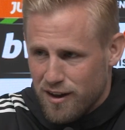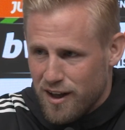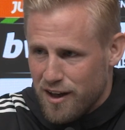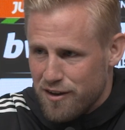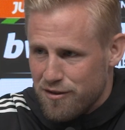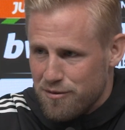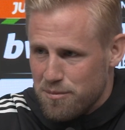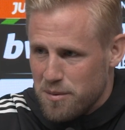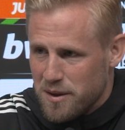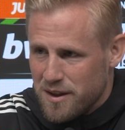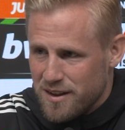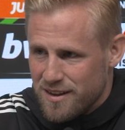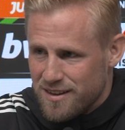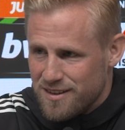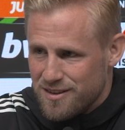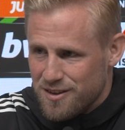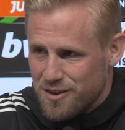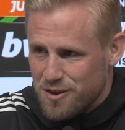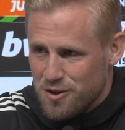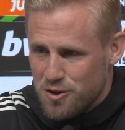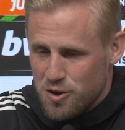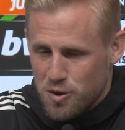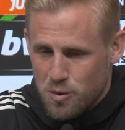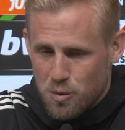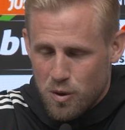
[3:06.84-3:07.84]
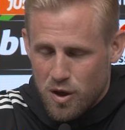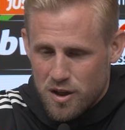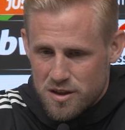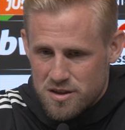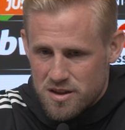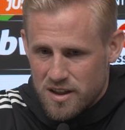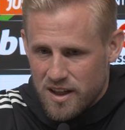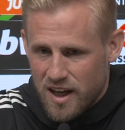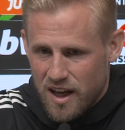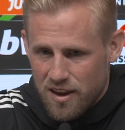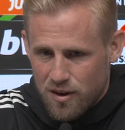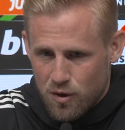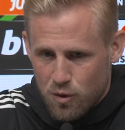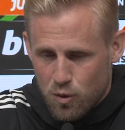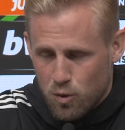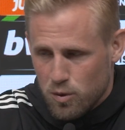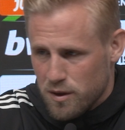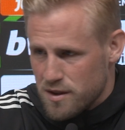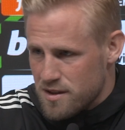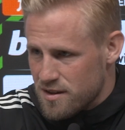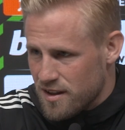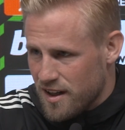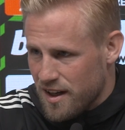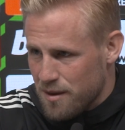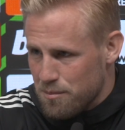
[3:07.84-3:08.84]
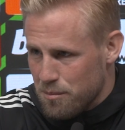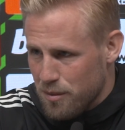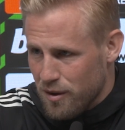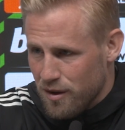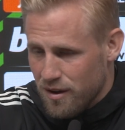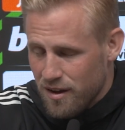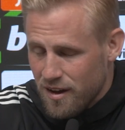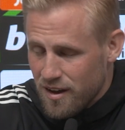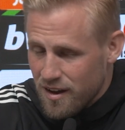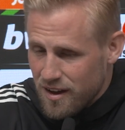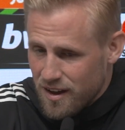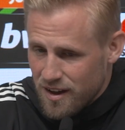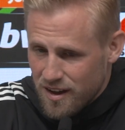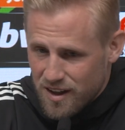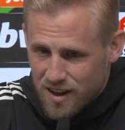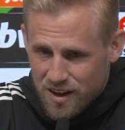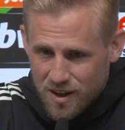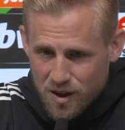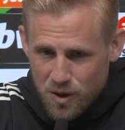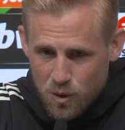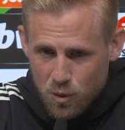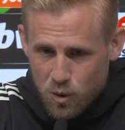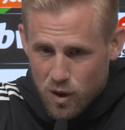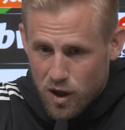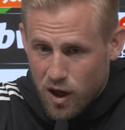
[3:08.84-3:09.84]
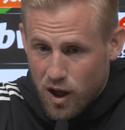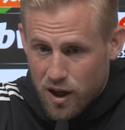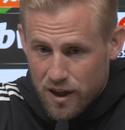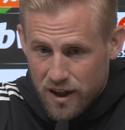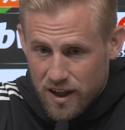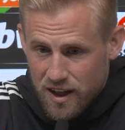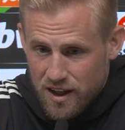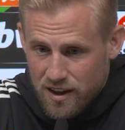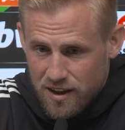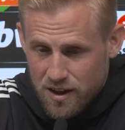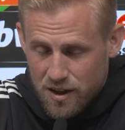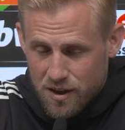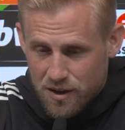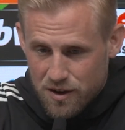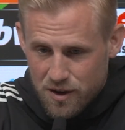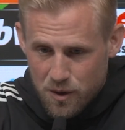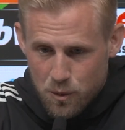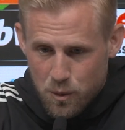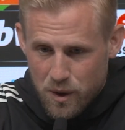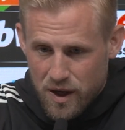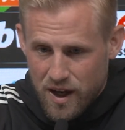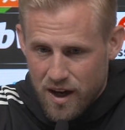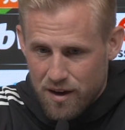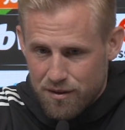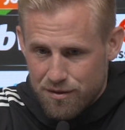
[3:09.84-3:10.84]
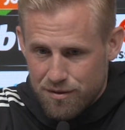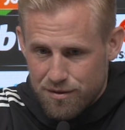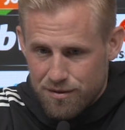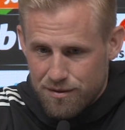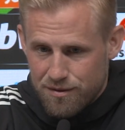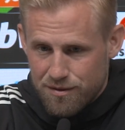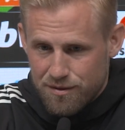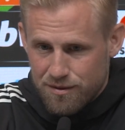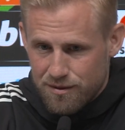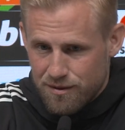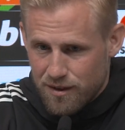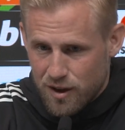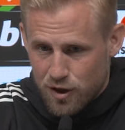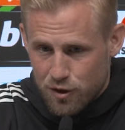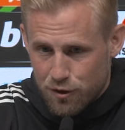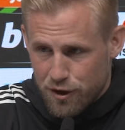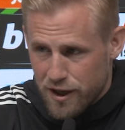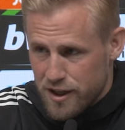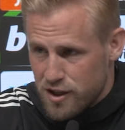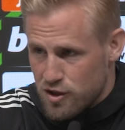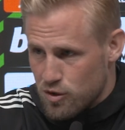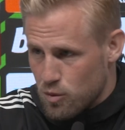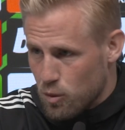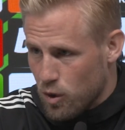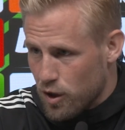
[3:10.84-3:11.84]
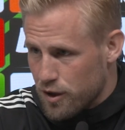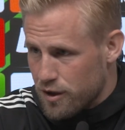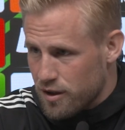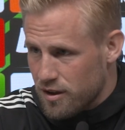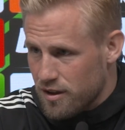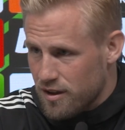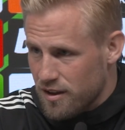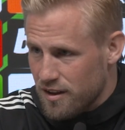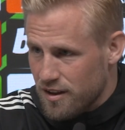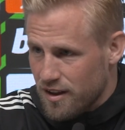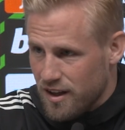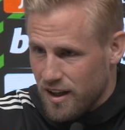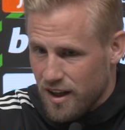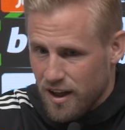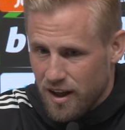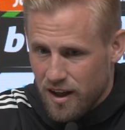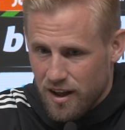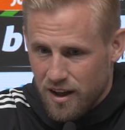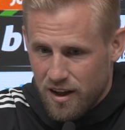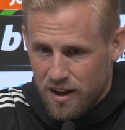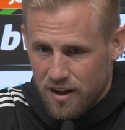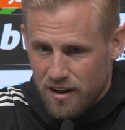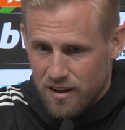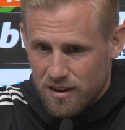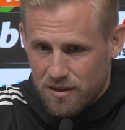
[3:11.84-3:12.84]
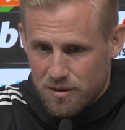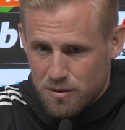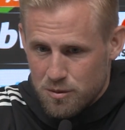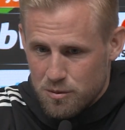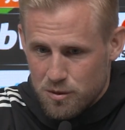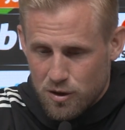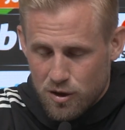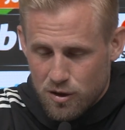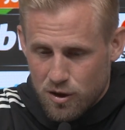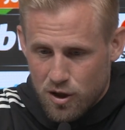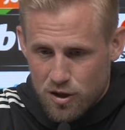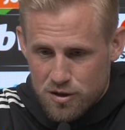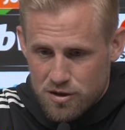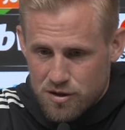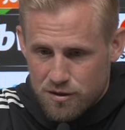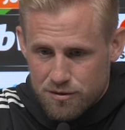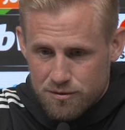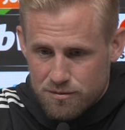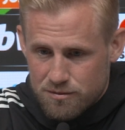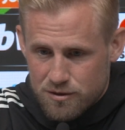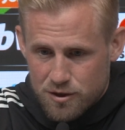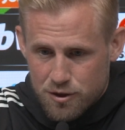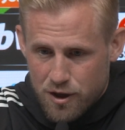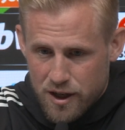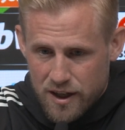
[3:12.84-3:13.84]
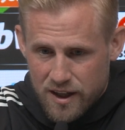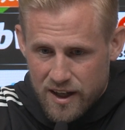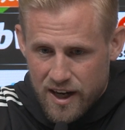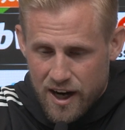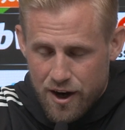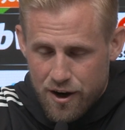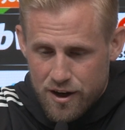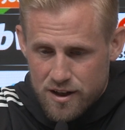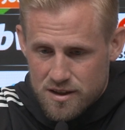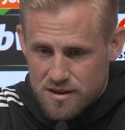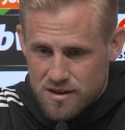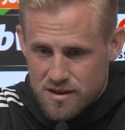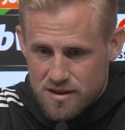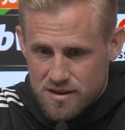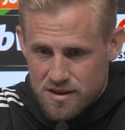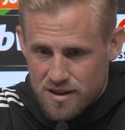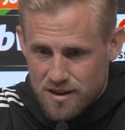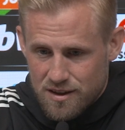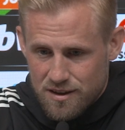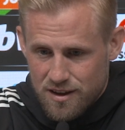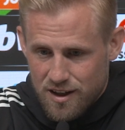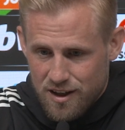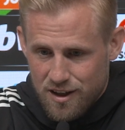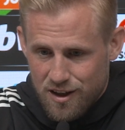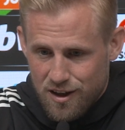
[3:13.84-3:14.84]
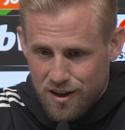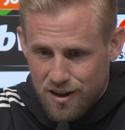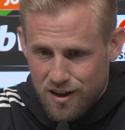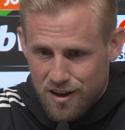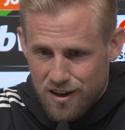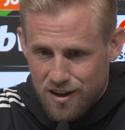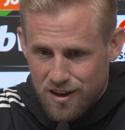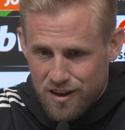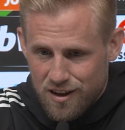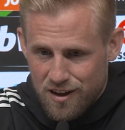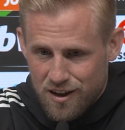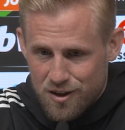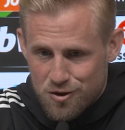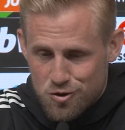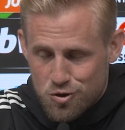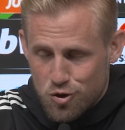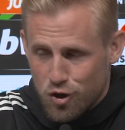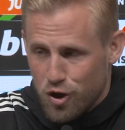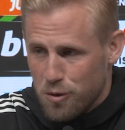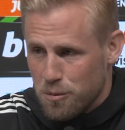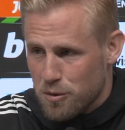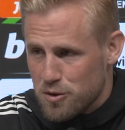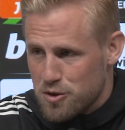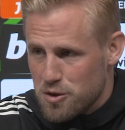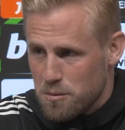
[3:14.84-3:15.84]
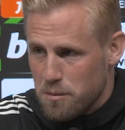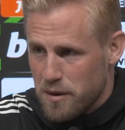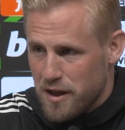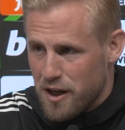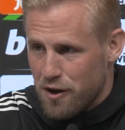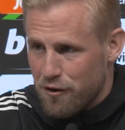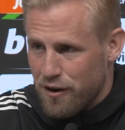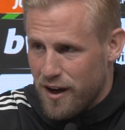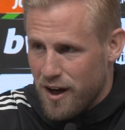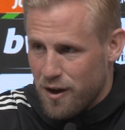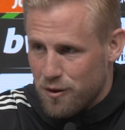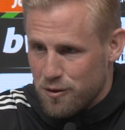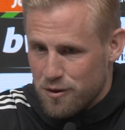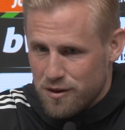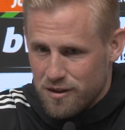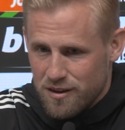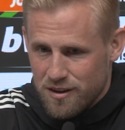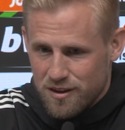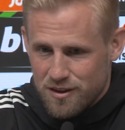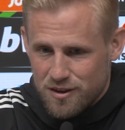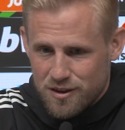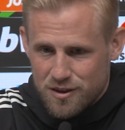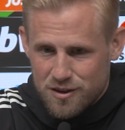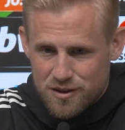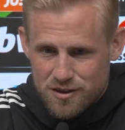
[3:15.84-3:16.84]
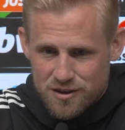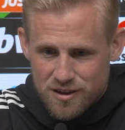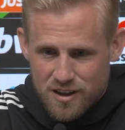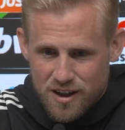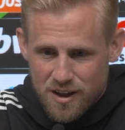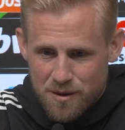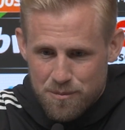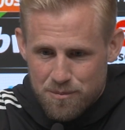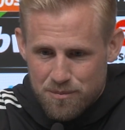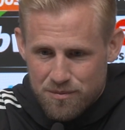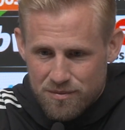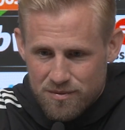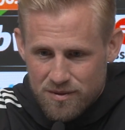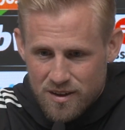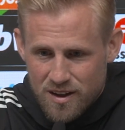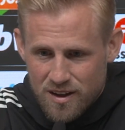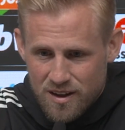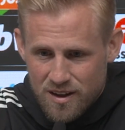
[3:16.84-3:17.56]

life, because you are together all the time. But we're lucky that we have a great squad, lots of great characters that are enjoyable to be around. And